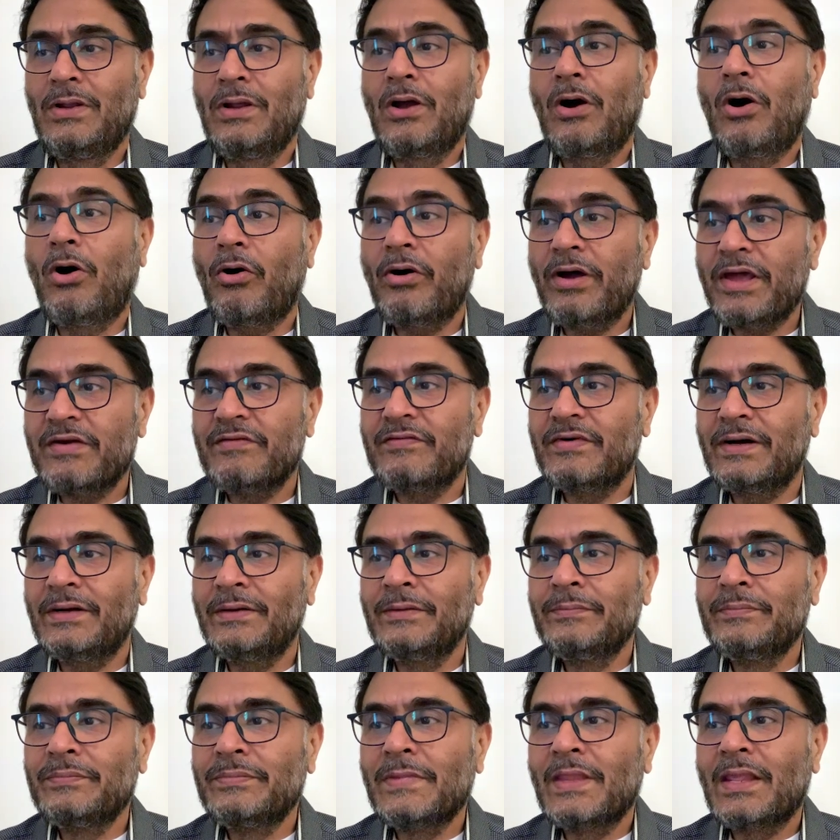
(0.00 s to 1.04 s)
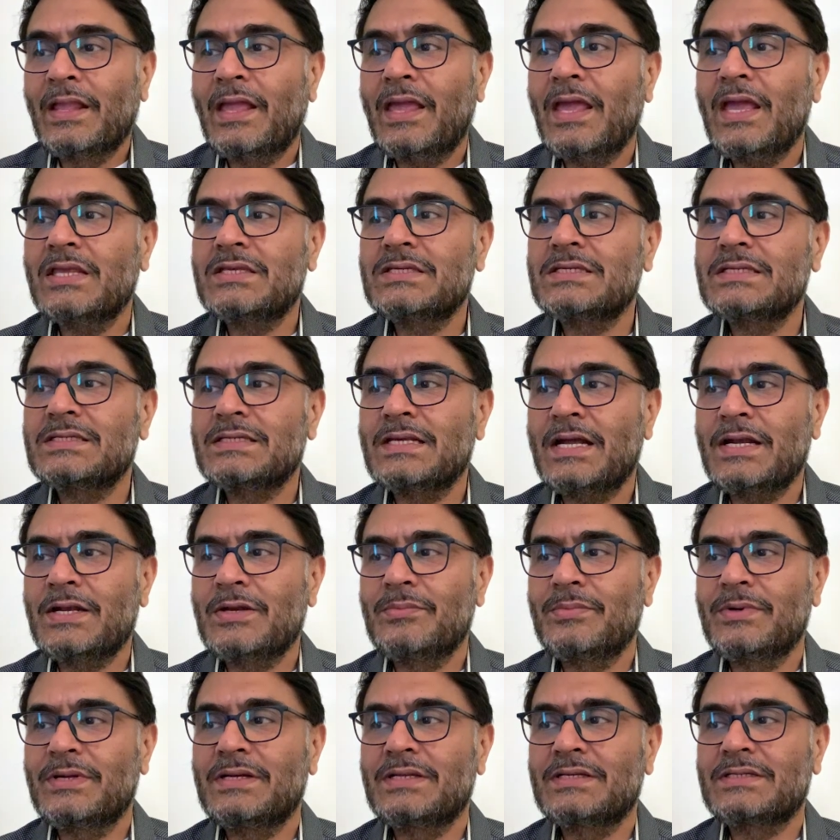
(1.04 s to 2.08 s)
However, cases are to
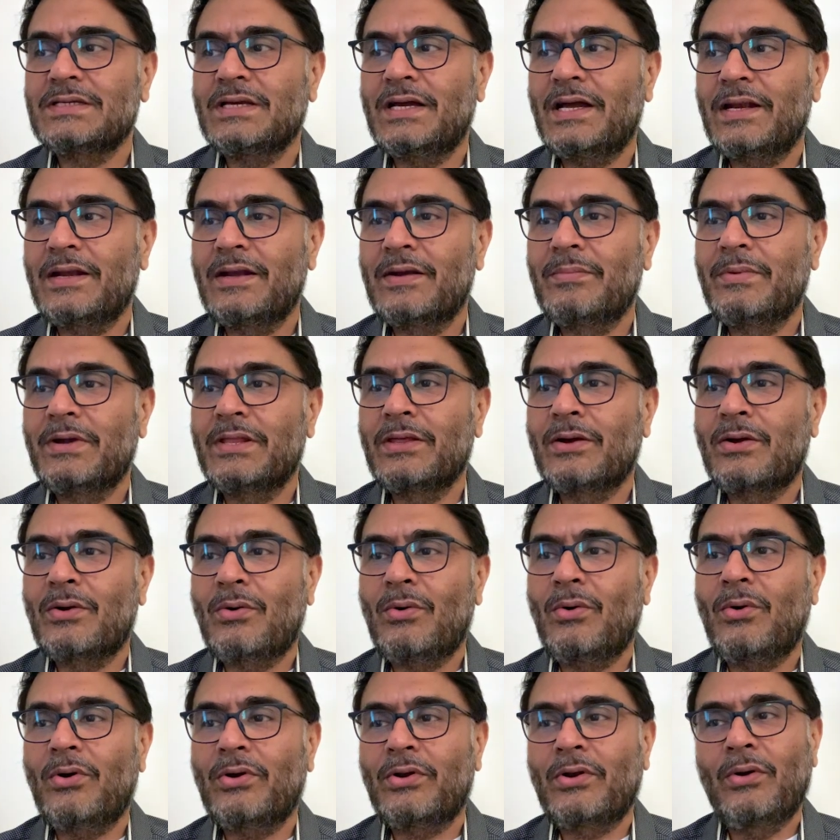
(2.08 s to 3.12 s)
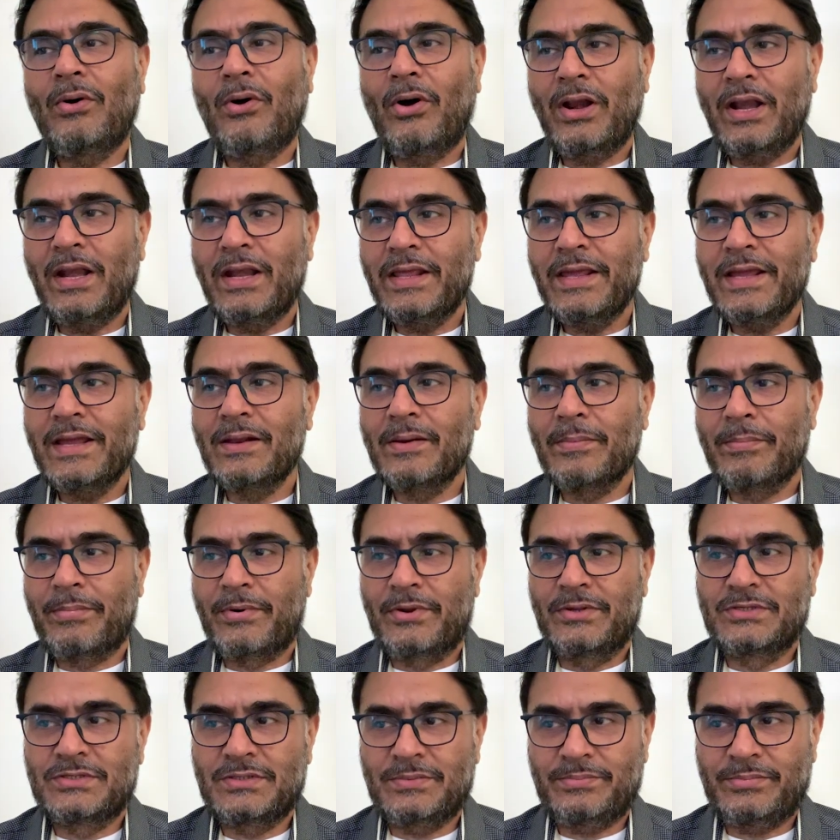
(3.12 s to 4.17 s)
be decided by the court on legal
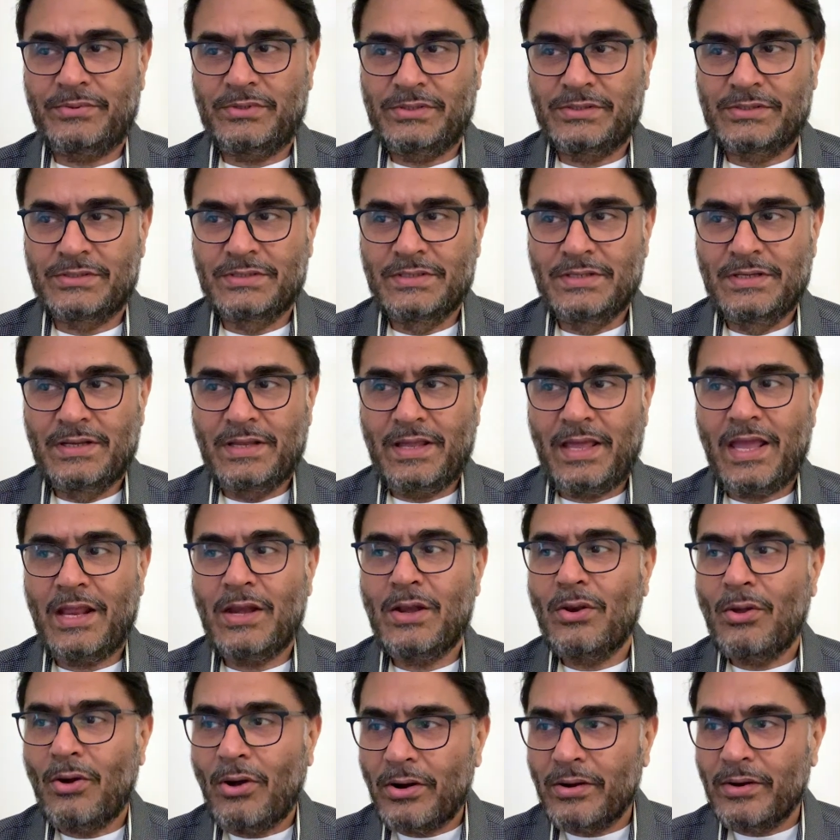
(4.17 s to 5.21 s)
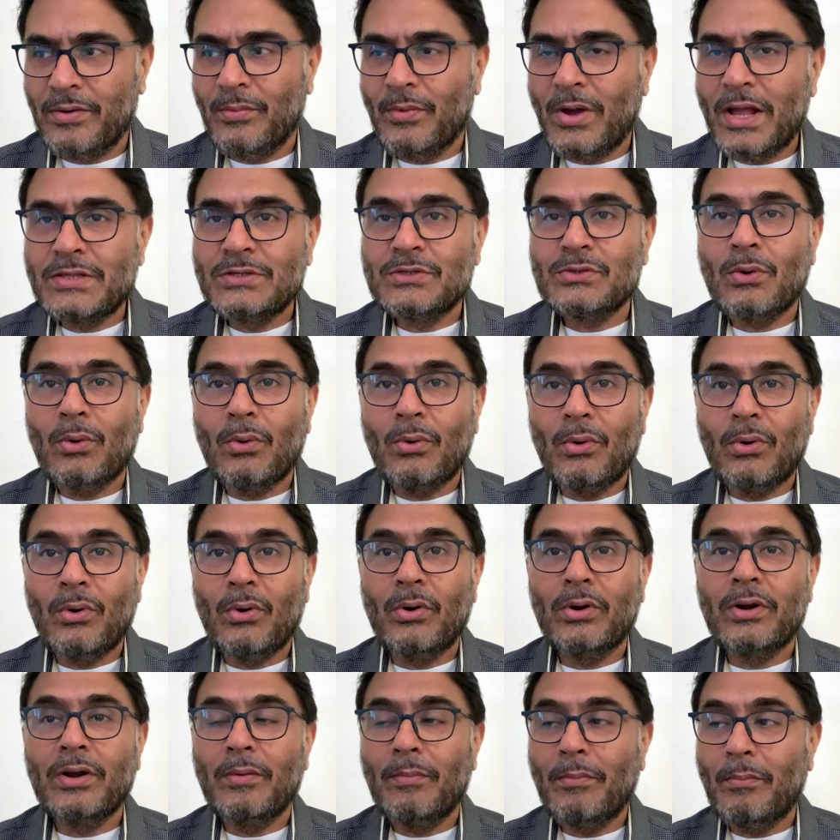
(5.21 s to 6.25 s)
principles and not on one's
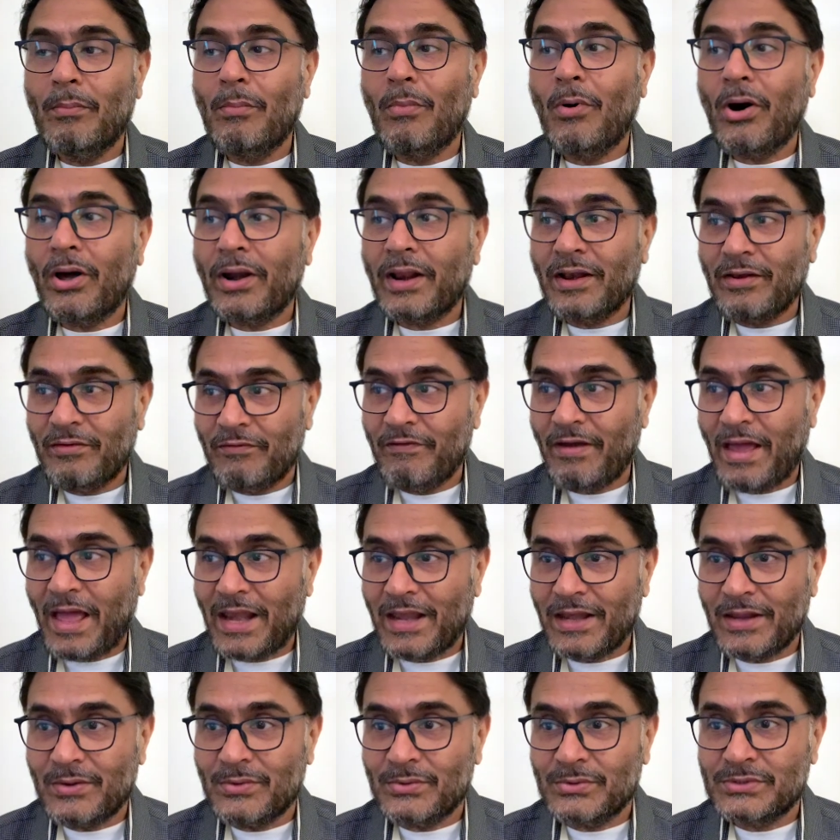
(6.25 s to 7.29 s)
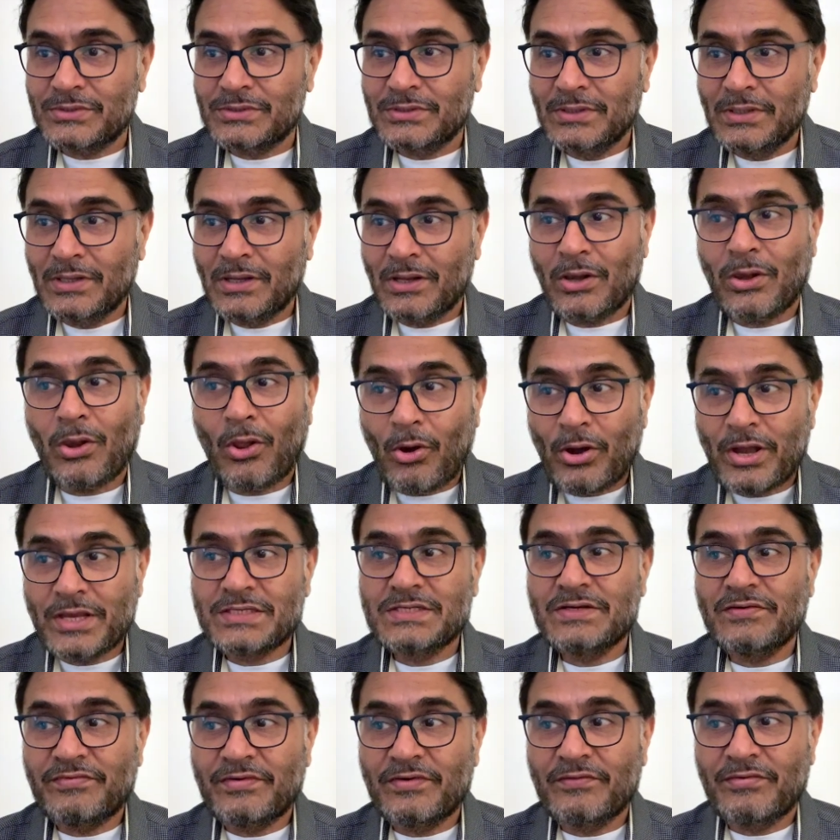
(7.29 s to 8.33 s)
own moral values. Law is
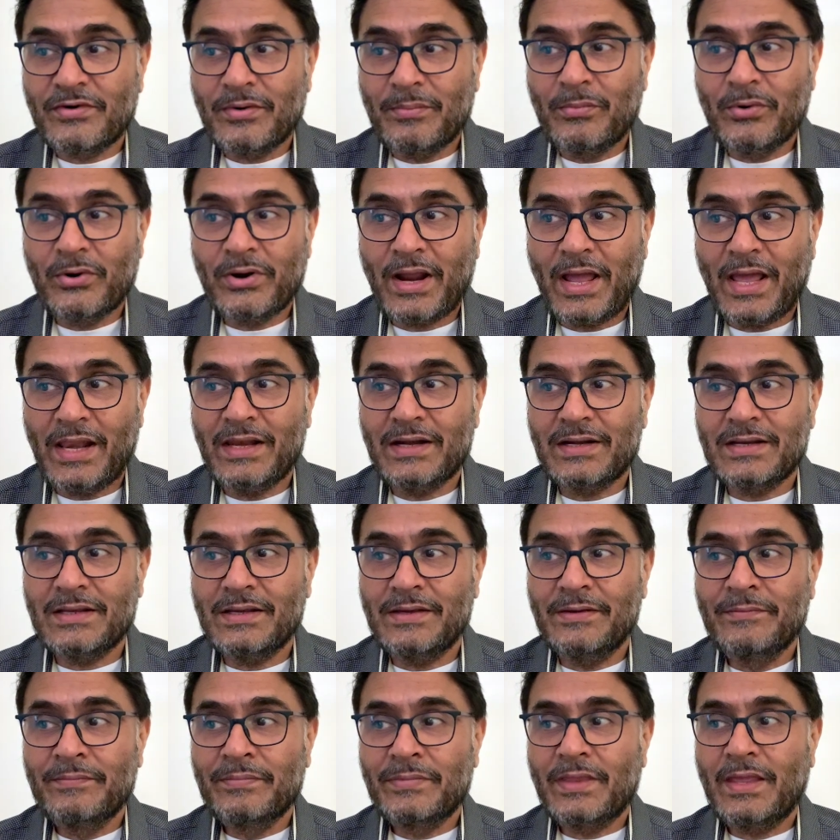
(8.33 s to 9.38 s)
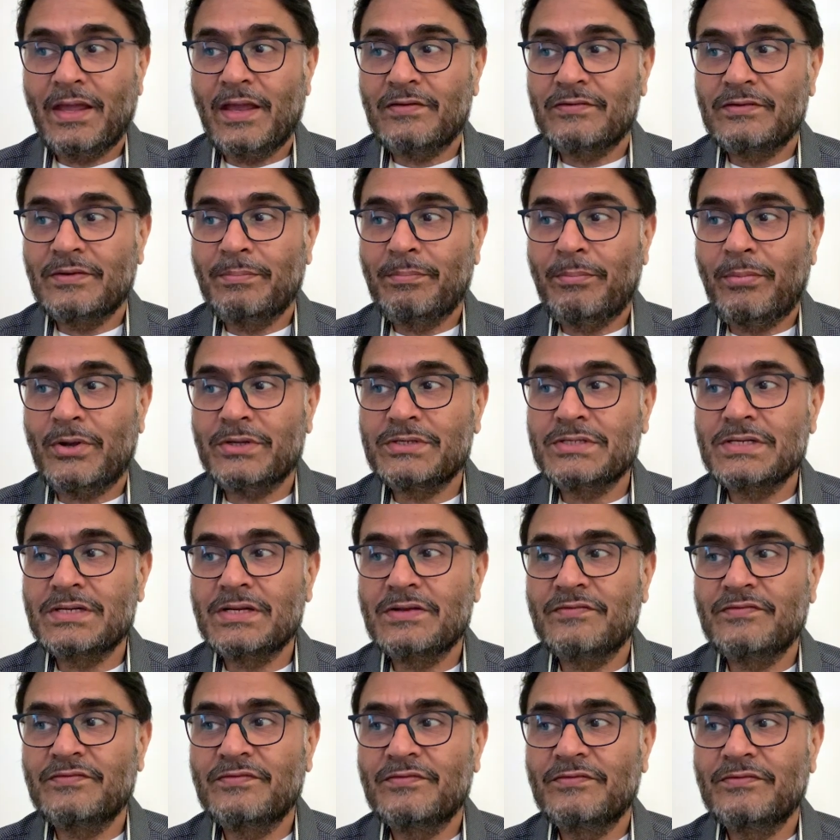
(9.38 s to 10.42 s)
different from morality, as the
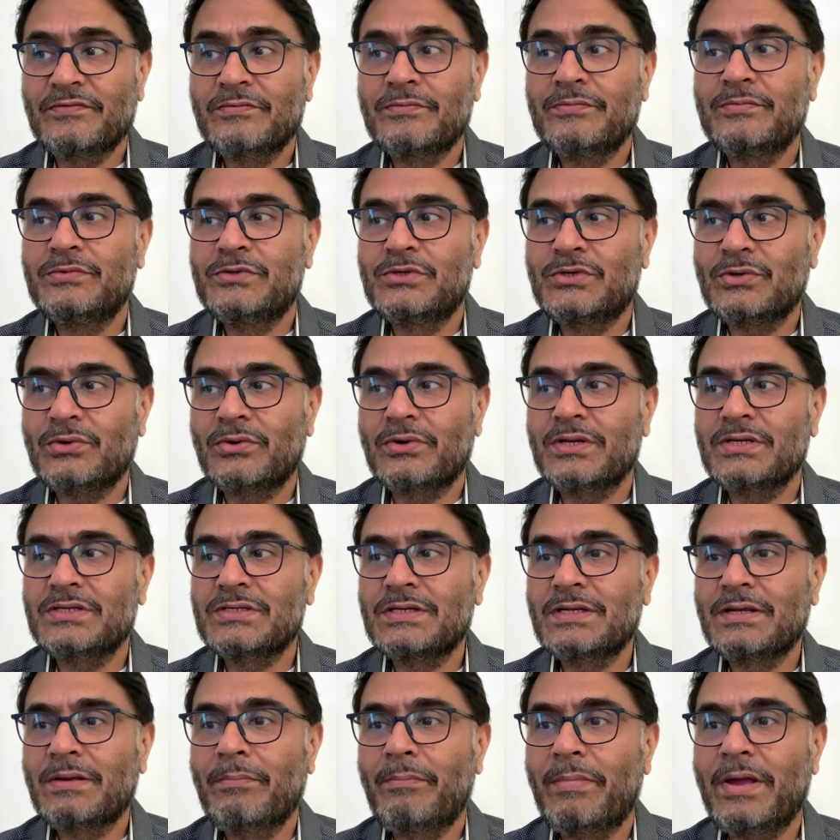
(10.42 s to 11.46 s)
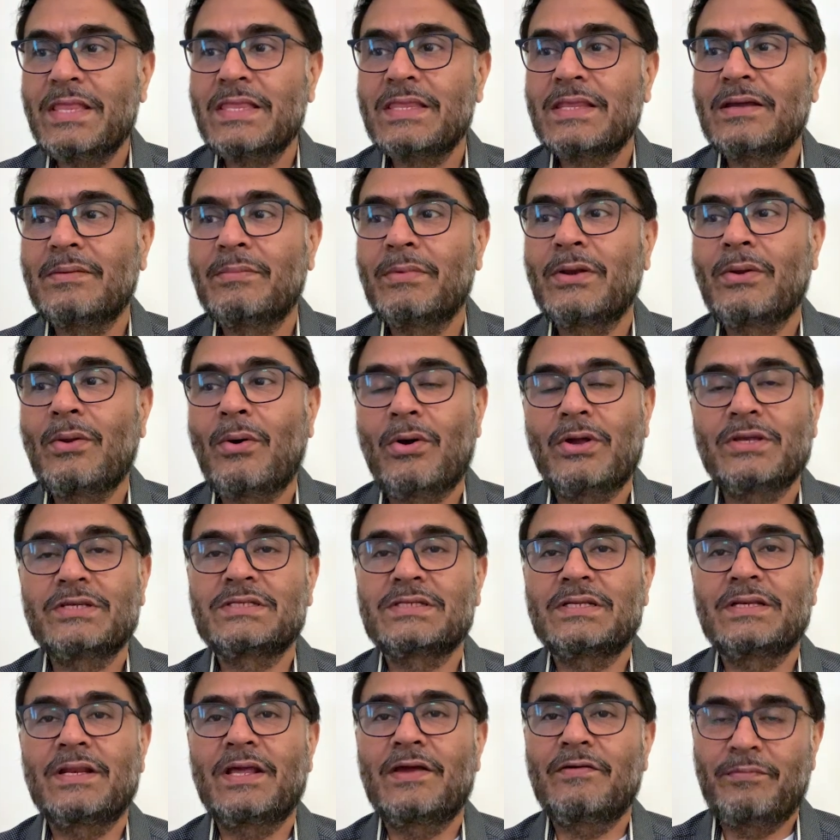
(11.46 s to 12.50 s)
positive jurist Bentham and
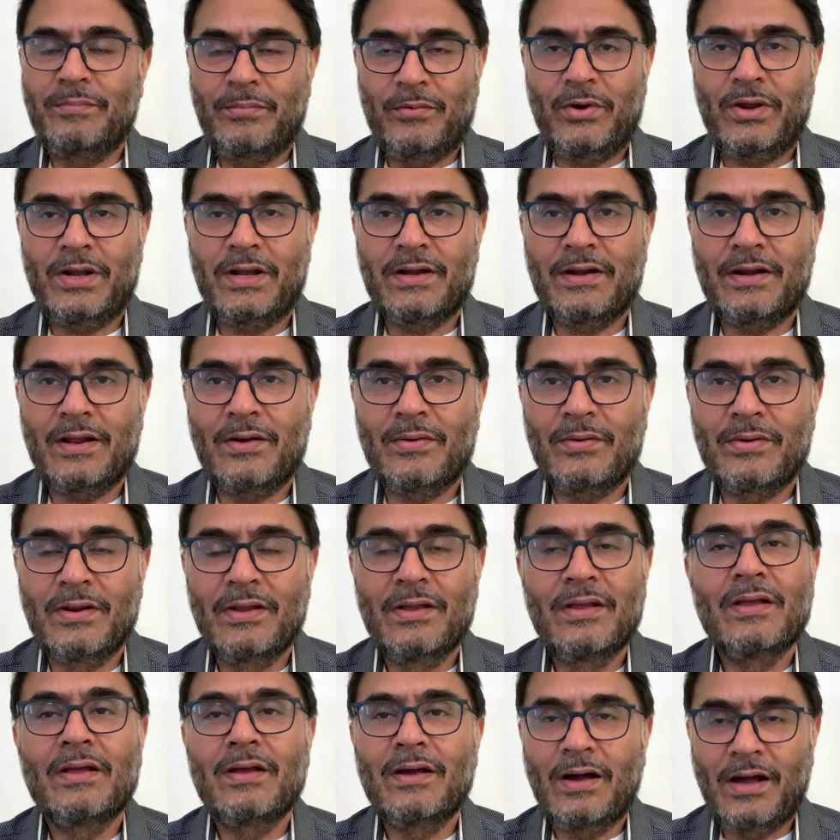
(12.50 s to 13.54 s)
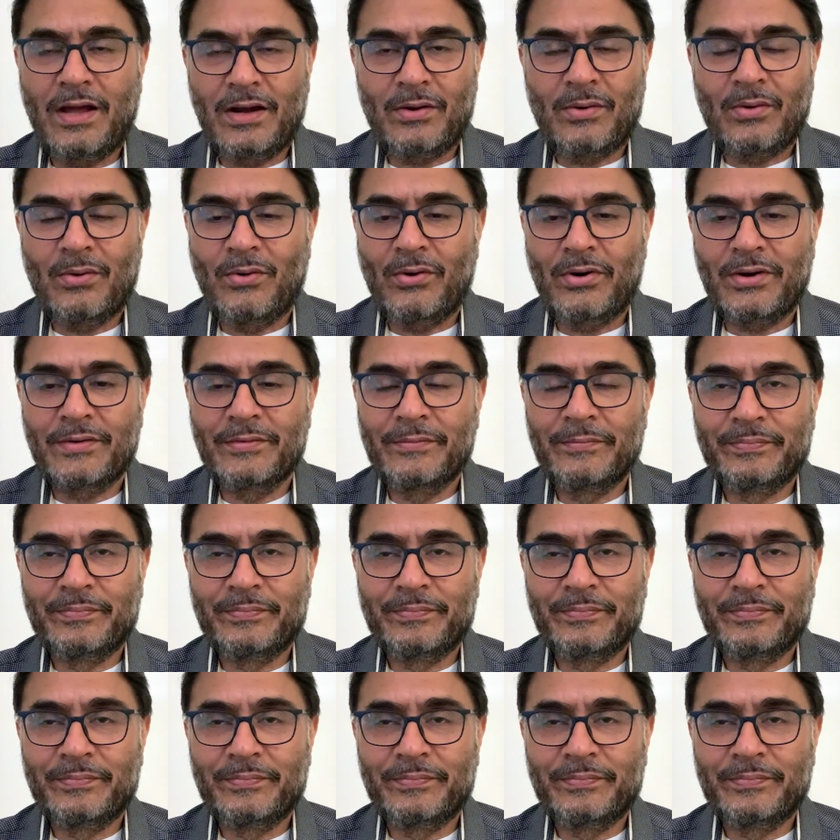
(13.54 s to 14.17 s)
Austin have pointed out." Unquote.